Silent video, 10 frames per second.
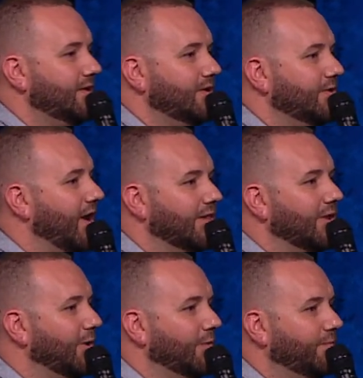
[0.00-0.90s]
You're not
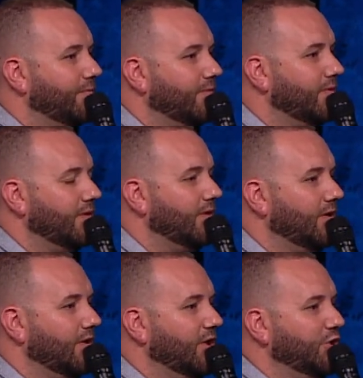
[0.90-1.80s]
alone.
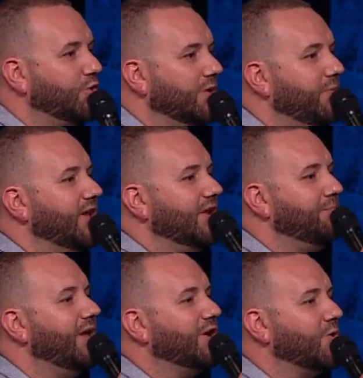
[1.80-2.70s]
You can be in a
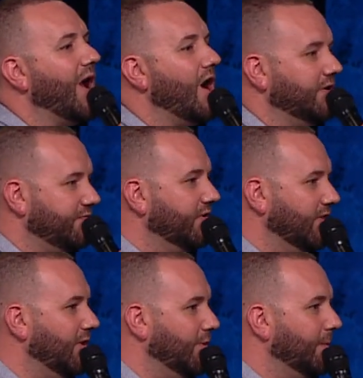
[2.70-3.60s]
big crowd and feel
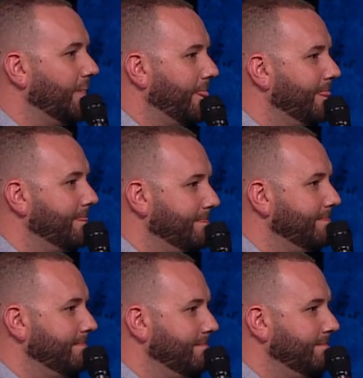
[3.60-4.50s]
alone.
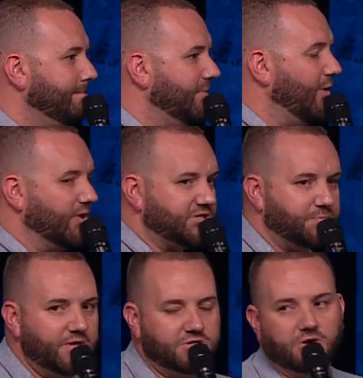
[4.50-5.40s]
But I want to
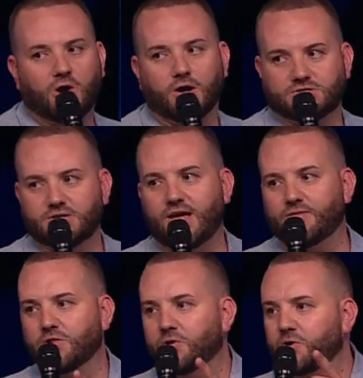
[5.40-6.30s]
speak to your heart today.
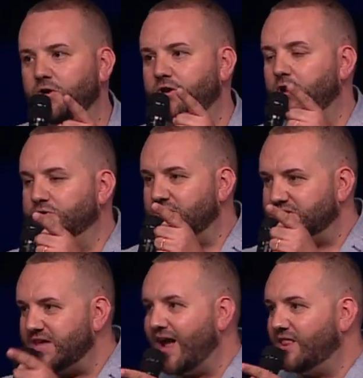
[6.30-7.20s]
The Lord knows
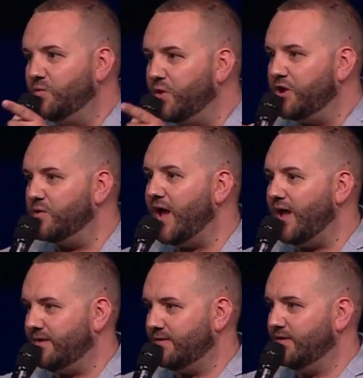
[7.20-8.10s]
exactly where you're
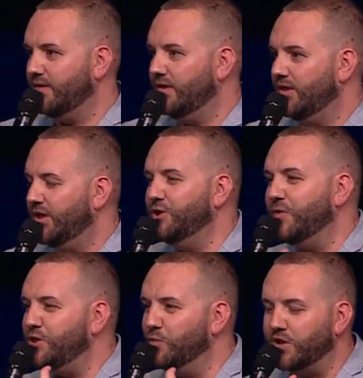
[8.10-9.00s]
at. He knew
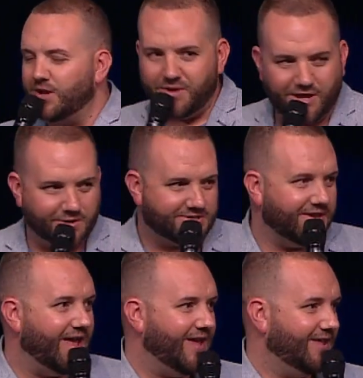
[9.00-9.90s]
that you were be here
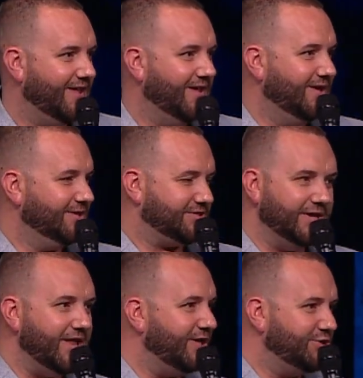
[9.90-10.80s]
today,
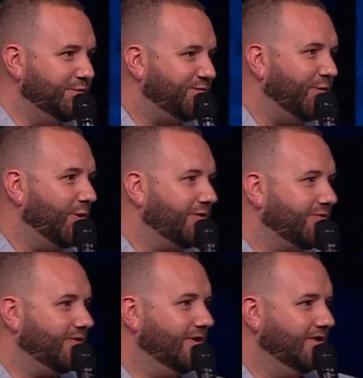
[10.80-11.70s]
Sunday, June 4th,
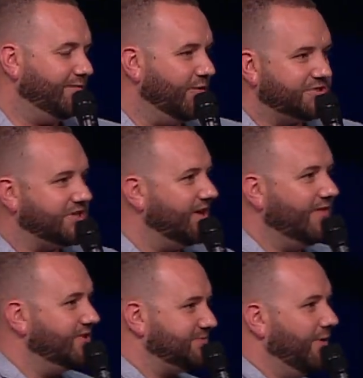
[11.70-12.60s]
first Sunday
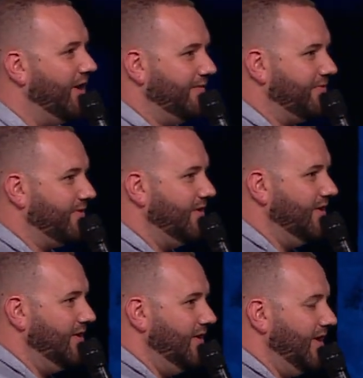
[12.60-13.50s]
of this month.
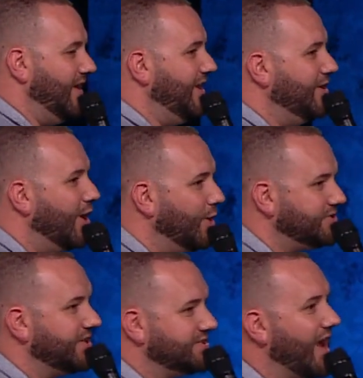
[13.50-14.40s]
And he
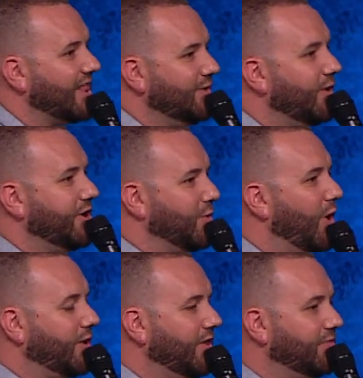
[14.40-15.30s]
knows exactly what you're
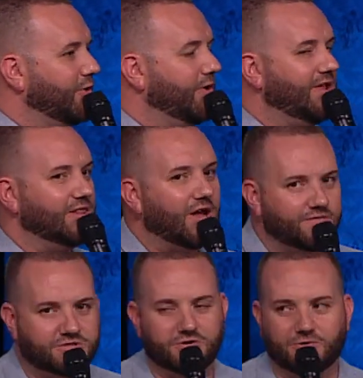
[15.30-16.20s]
walking through, and he
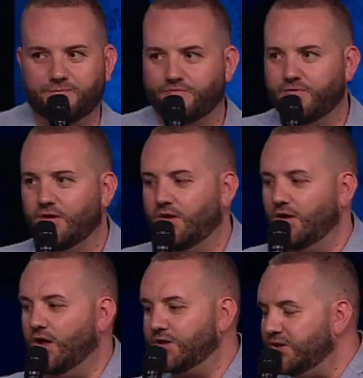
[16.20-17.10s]
loves you
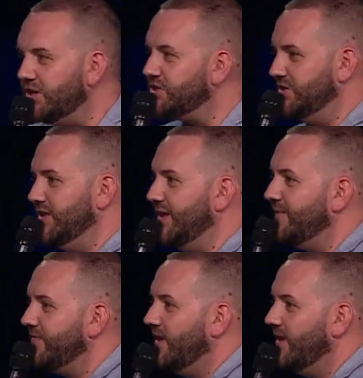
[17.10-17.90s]
unconditionally.